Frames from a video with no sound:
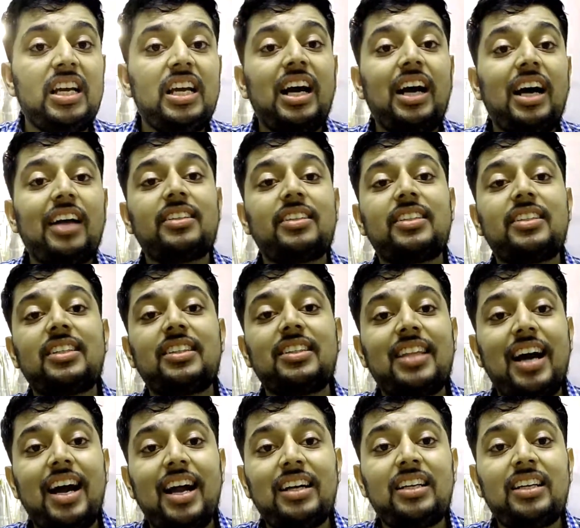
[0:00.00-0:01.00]
Other than
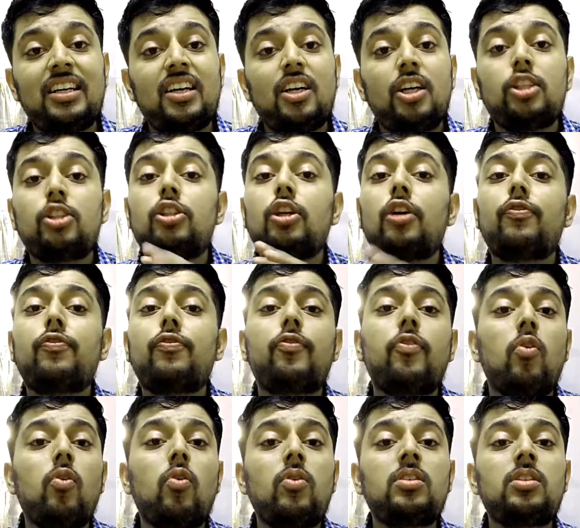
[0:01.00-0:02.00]
that, the
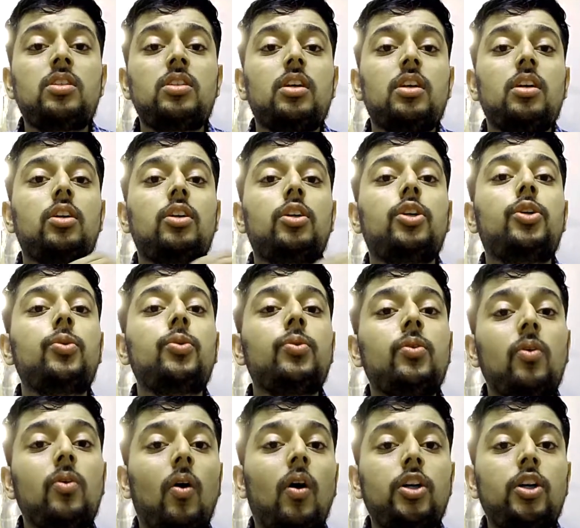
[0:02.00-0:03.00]
phones do
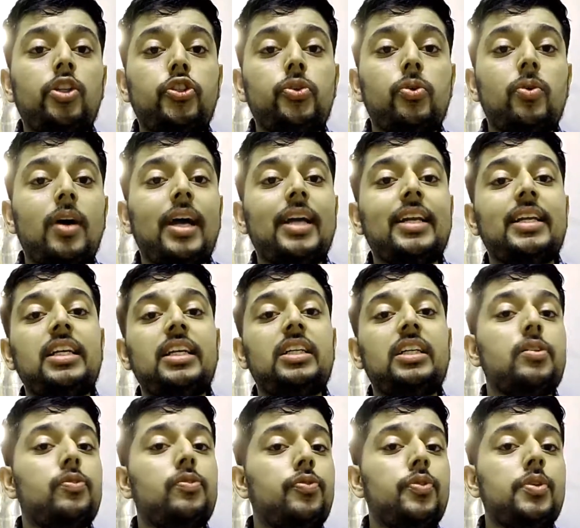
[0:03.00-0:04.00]
not show any
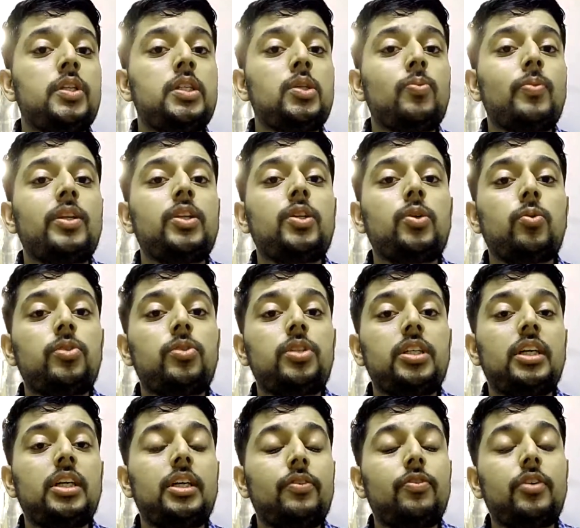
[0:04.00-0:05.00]
difference when
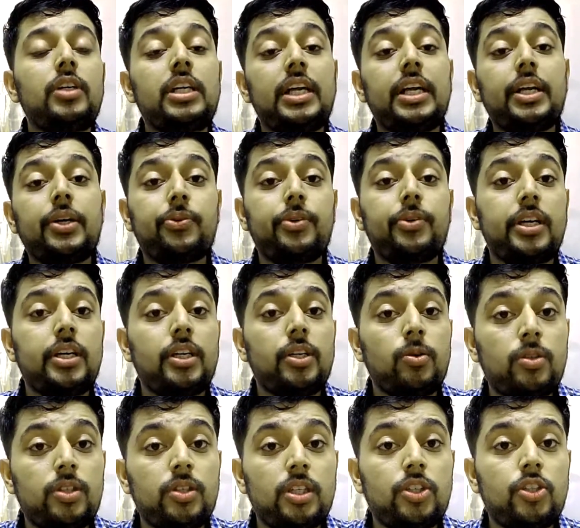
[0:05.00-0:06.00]
using it for day-to-day
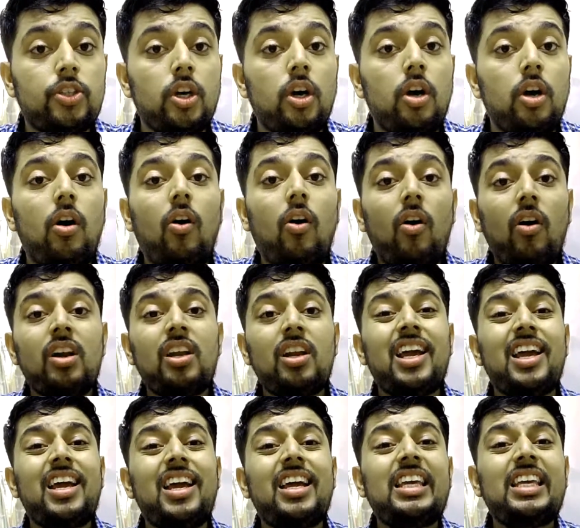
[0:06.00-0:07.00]
usage. Or
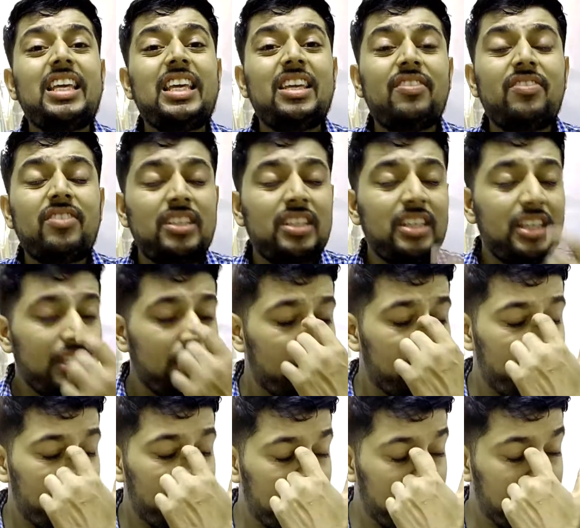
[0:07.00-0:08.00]
even
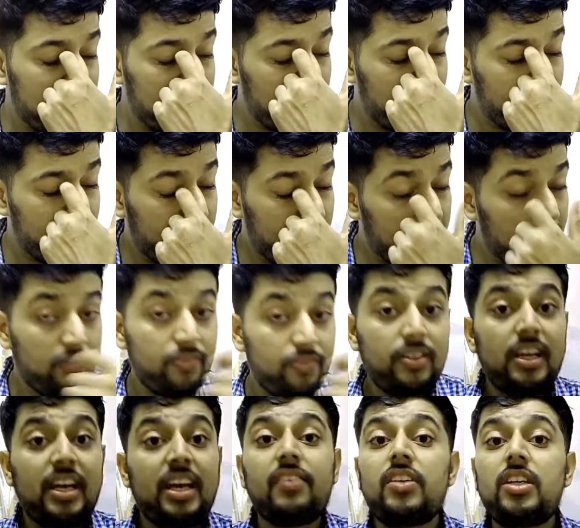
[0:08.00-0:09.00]
if it's a bit of a
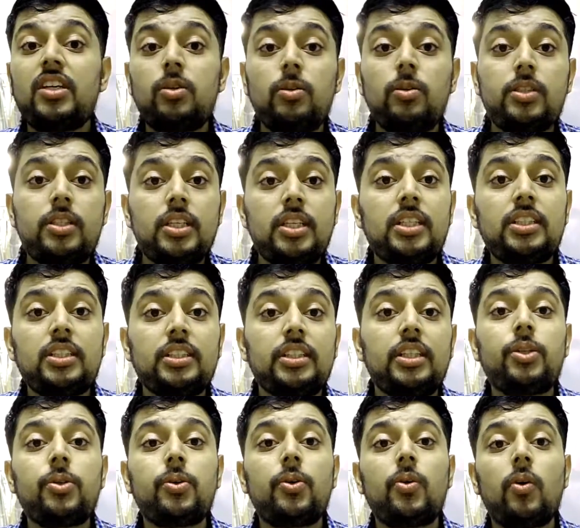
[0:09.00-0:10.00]
heavy usage, they
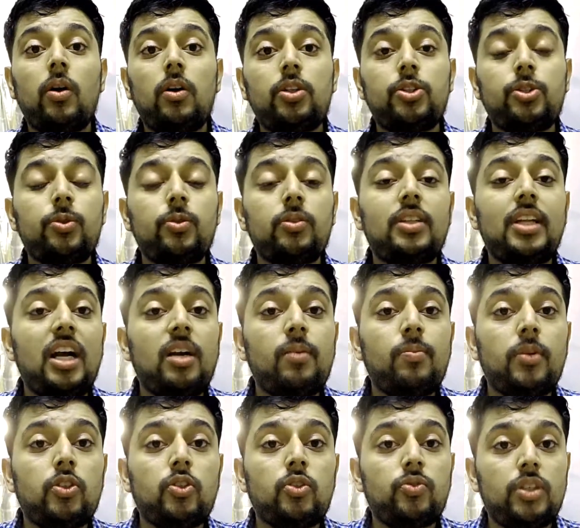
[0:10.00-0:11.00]
do not show that
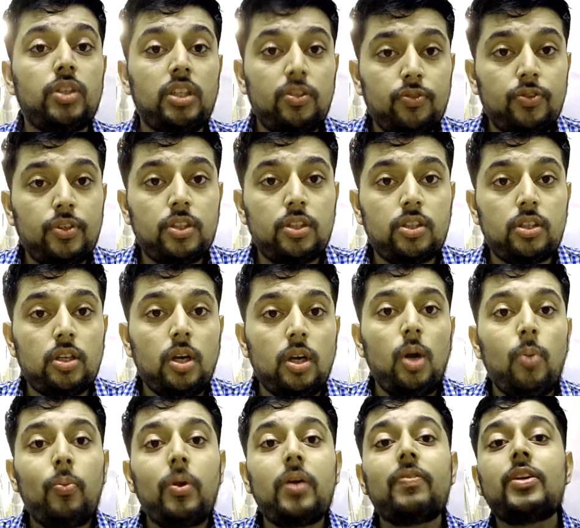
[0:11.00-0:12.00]
much of a difference.
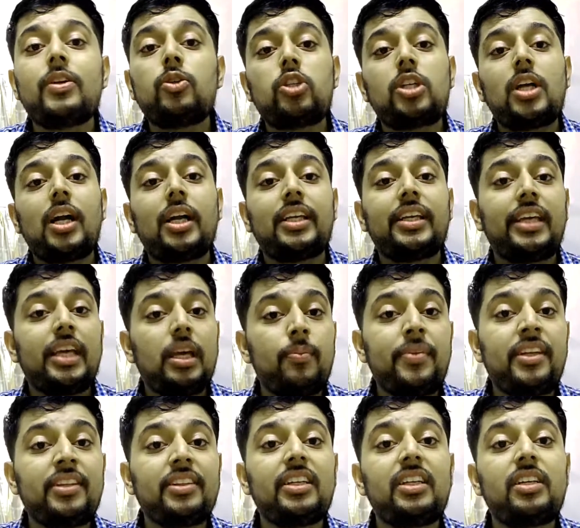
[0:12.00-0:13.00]
But when you start
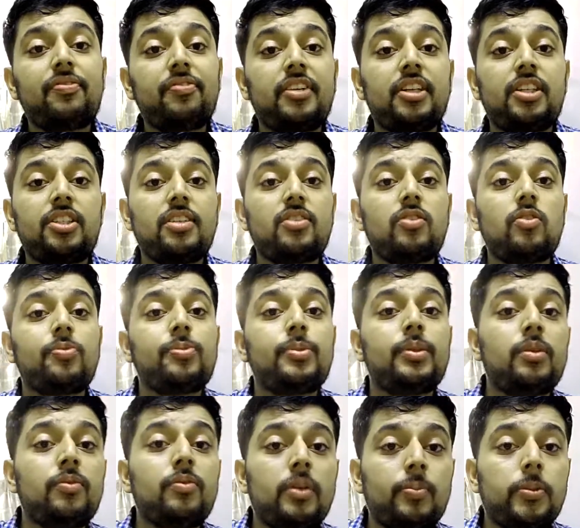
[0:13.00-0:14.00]
gaming, the difference is
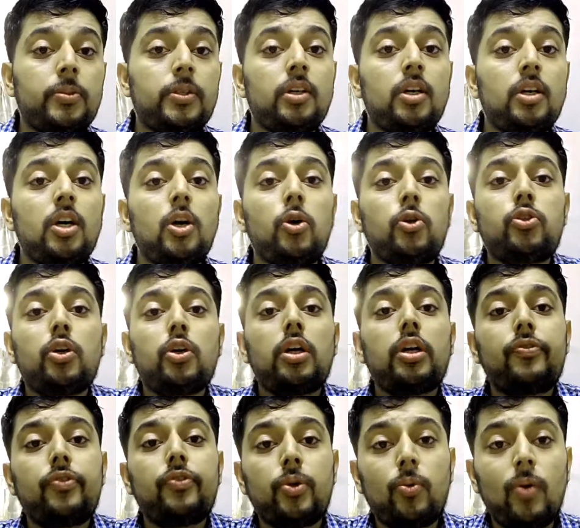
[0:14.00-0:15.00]
observable. So
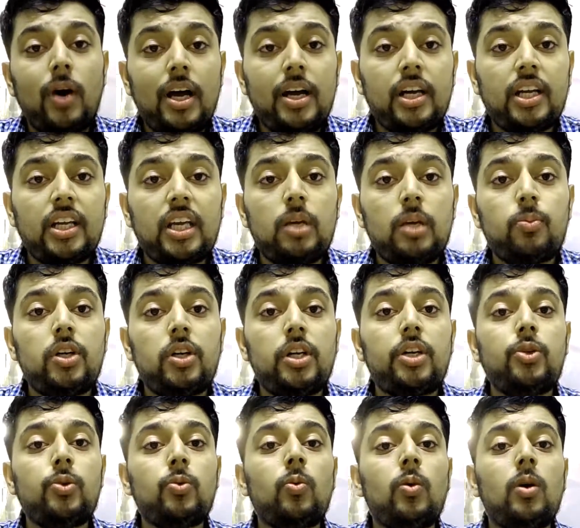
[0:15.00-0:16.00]
if you are a gamer and
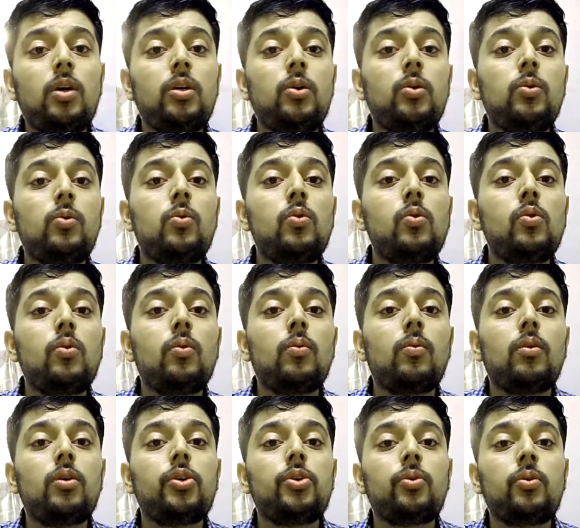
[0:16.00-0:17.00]
you want
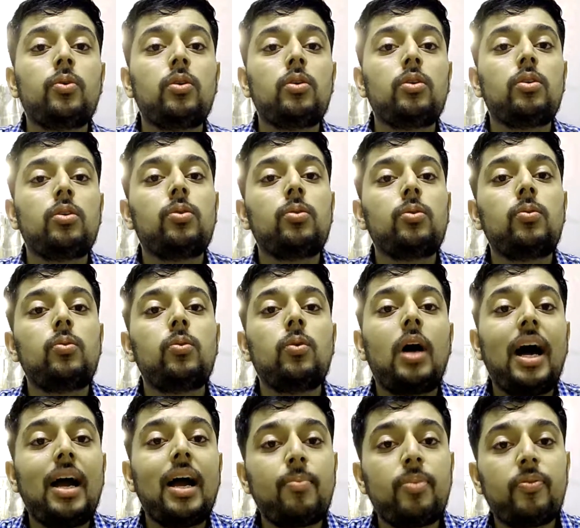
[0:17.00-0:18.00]
to do
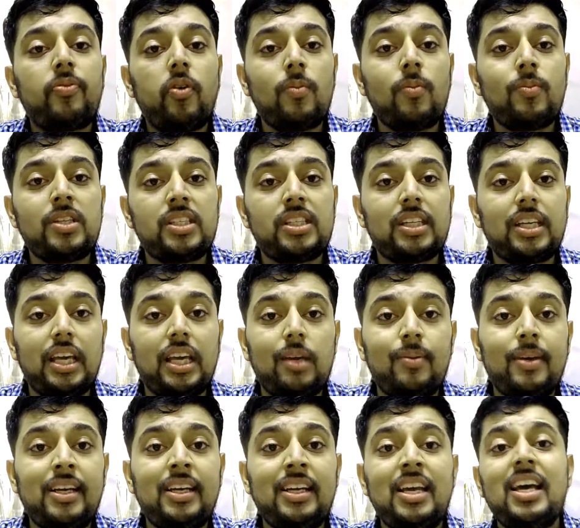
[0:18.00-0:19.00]
high performance
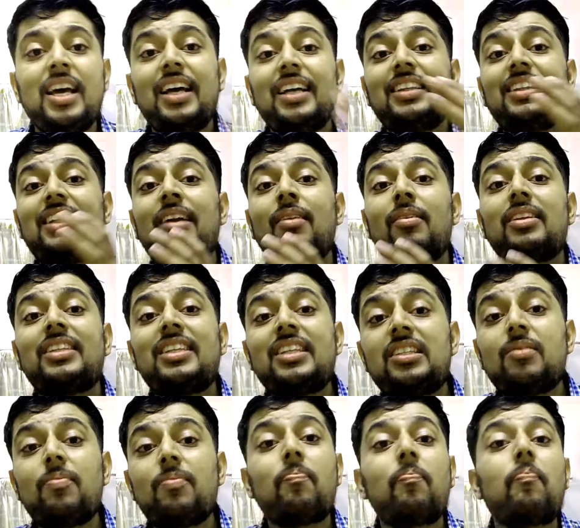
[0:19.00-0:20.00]
gaming, then
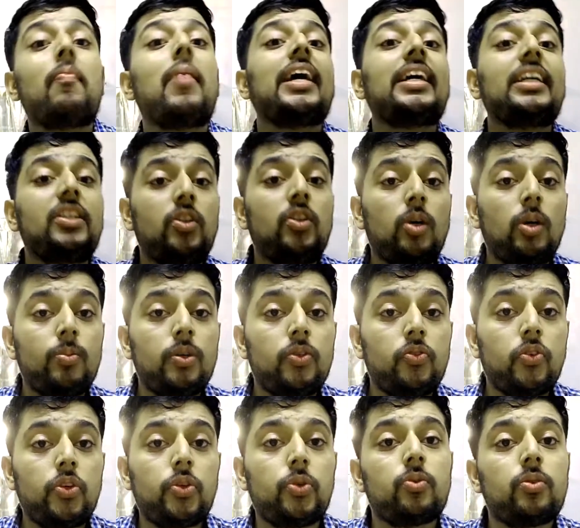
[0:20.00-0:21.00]
this might not be
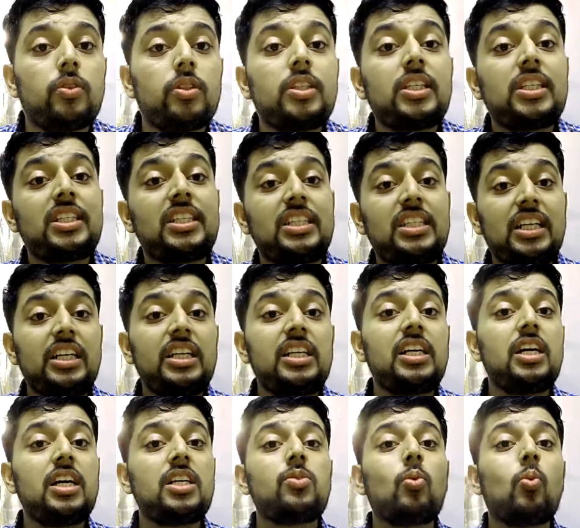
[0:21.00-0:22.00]
for you. This still
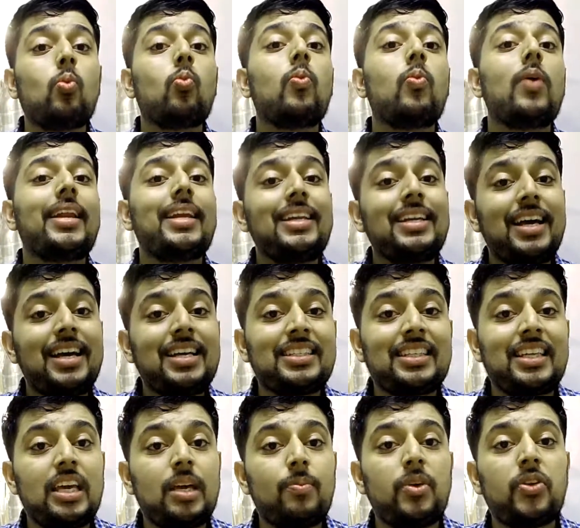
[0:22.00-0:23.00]
does very nice
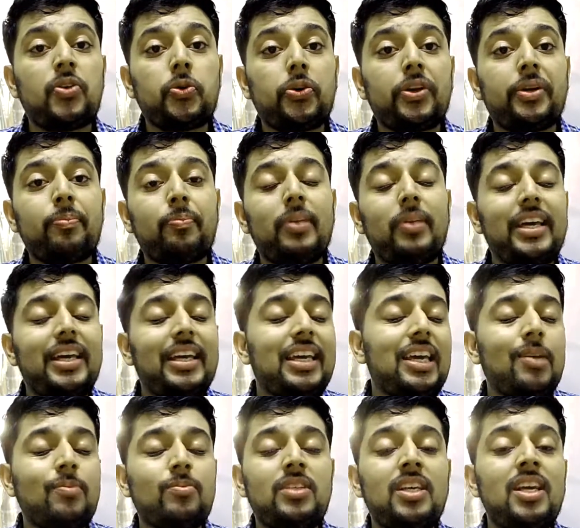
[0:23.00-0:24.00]
gaming. You can play
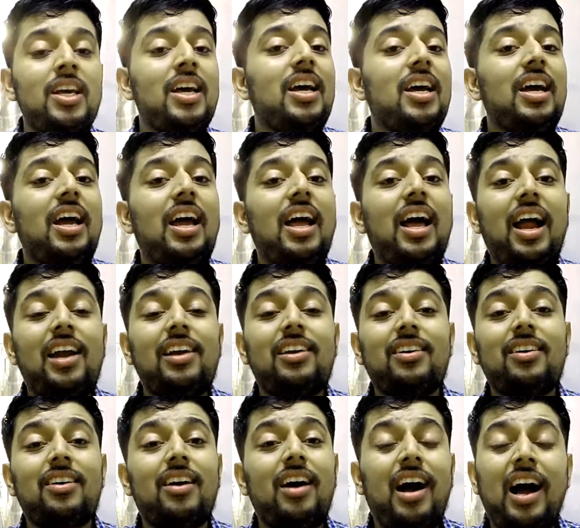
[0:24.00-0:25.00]
games at
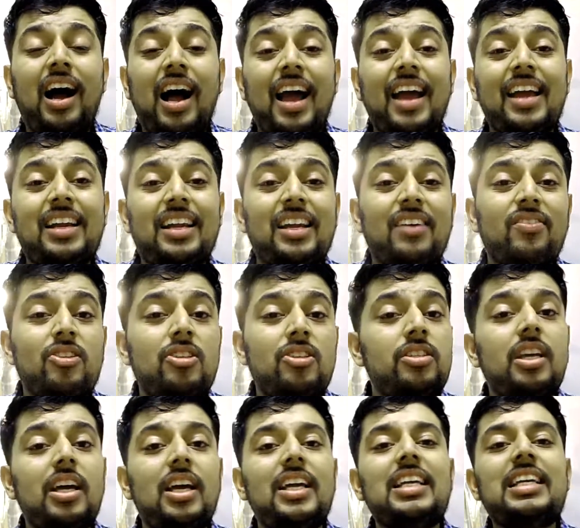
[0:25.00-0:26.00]
high
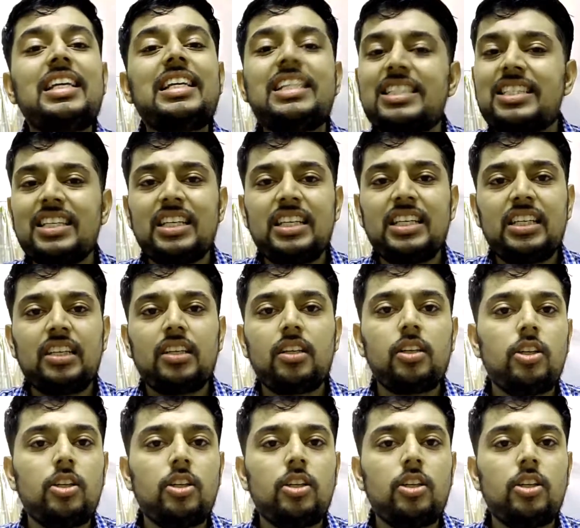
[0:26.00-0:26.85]
levels easily